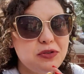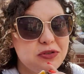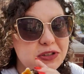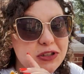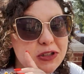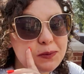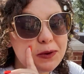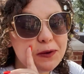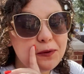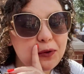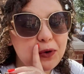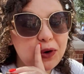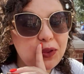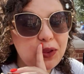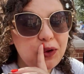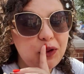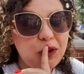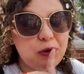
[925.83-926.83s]
since
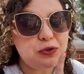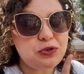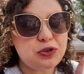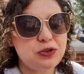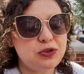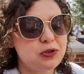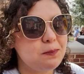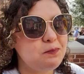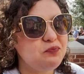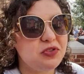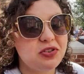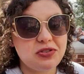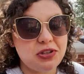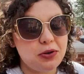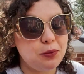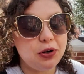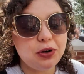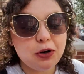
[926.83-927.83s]
before the closures, because
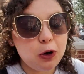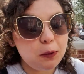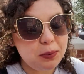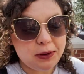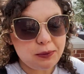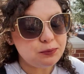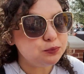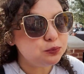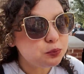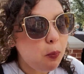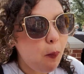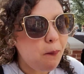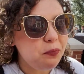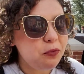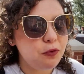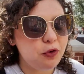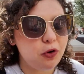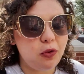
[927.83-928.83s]
they weren't open
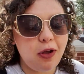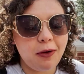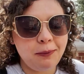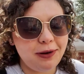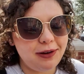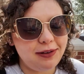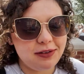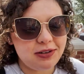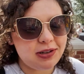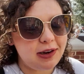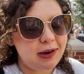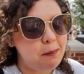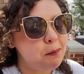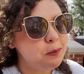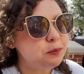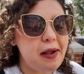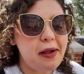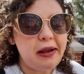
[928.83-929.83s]
for a long period of time.